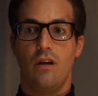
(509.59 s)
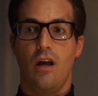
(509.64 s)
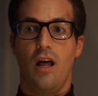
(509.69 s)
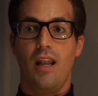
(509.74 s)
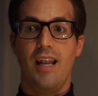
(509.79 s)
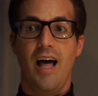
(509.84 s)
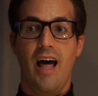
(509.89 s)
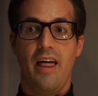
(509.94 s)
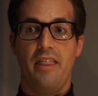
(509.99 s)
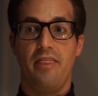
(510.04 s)

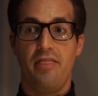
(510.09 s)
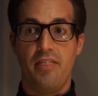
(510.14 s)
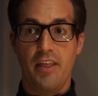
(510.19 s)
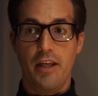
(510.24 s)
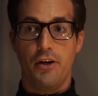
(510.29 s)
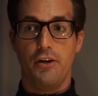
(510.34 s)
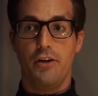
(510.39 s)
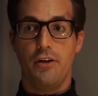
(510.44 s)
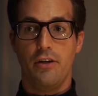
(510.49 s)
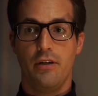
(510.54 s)
lot
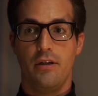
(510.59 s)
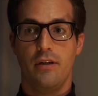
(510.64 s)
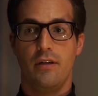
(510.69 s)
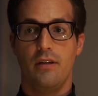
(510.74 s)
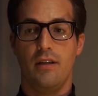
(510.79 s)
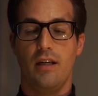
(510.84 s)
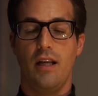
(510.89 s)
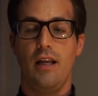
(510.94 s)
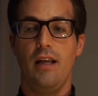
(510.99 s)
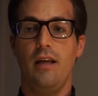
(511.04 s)
thinner,
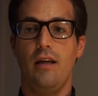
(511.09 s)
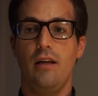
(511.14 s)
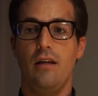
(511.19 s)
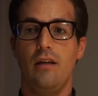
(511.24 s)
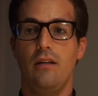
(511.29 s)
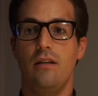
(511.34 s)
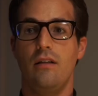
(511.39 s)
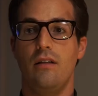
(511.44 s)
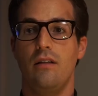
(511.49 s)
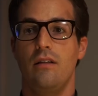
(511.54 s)

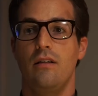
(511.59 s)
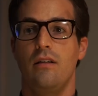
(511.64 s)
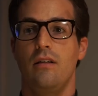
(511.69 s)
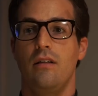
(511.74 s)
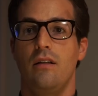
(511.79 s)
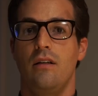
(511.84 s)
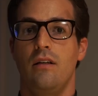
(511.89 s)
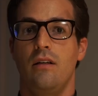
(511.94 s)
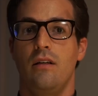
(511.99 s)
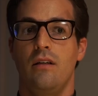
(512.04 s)
and
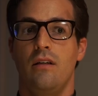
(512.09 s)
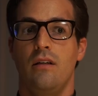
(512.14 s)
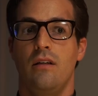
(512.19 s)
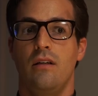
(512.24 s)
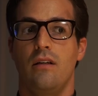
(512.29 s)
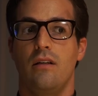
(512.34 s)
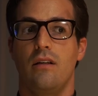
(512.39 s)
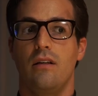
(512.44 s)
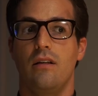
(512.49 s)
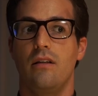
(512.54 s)

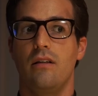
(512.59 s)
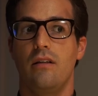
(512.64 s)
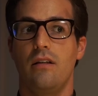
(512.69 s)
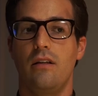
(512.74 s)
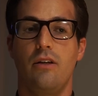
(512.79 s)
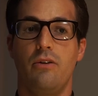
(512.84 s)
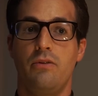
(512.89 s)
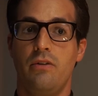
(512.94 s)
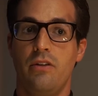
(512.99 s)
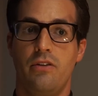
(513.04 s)

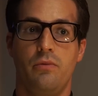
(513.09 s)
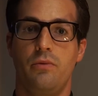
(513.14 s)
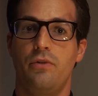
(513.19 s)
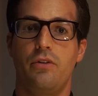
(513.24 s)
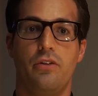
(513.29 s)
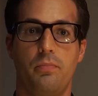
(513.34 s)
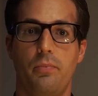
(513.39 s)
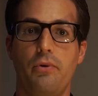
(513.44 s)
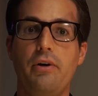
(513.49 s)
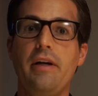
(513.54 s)
this one
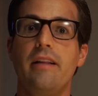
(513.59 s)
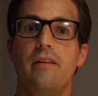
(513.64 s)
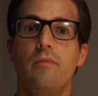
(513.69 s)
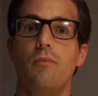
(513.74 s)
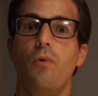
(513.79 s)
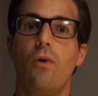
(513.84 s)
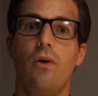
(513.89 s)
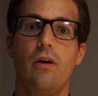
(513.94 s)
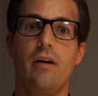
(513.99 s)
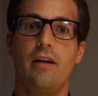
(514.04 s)
just breathed
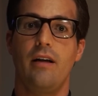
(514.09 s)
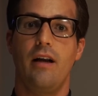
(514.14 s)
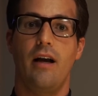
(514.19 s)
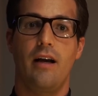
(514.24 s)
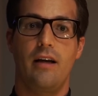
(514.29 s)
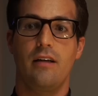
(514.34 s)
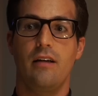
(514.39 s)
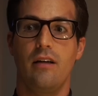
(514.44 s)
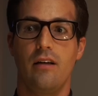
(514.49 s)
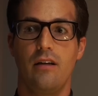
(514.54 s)
more, and I
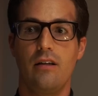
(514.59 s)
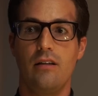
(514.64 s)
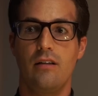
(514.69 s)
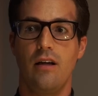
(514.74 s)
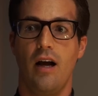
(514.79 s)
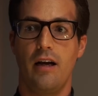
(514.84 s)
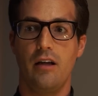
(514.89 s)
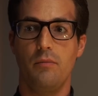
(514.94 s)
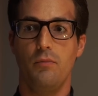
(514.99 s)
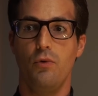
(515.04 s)

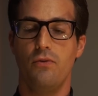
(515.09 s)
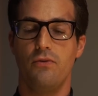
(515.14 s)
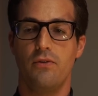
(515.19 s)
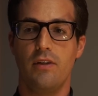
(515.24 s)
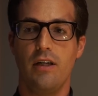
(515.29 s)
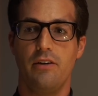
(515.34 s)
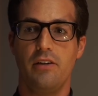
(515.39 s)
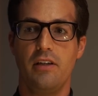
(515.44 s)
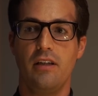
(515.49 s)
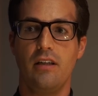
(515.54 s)
could move
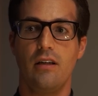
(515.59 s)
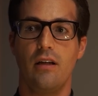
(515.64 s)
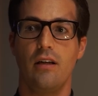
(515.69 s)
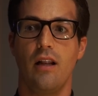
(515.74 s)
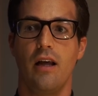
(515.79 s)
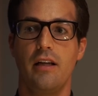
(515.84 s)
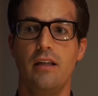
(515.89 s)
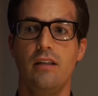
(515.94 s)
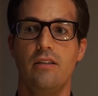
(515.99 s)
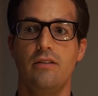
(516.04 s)
around in it a
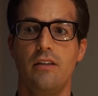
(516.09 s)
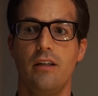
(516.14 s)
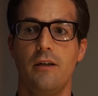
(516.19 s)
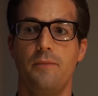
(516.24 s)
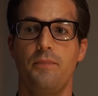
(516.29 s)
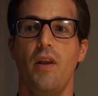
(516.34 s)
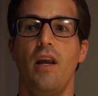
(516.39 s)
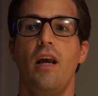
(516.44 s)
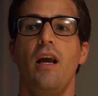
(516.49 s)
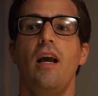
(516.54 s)
lot easier.
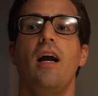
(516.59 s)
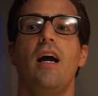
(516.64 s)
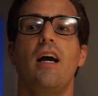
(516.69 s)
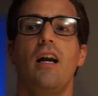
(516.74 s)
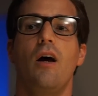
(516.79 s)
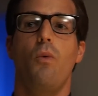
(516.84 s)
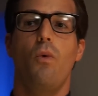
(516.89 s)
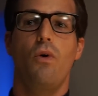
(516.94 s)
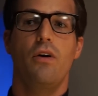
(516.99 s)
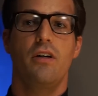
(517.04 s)
And
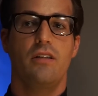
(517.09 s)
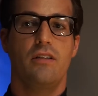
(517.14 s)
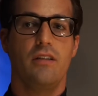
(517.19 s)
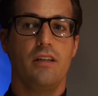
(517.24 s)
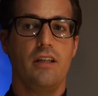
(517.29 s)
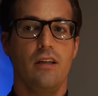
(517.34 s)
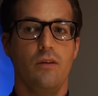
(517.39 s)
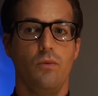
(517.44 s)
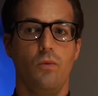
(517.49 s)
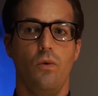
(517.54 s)
I wanted to
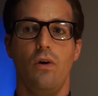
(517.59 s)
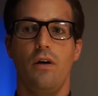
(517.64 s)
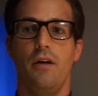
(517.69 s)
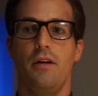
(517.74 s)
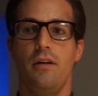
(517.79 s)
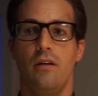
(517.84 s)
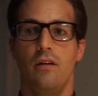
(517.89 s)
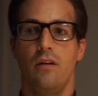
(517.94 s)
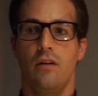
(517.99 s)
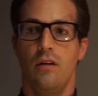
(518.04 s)
get one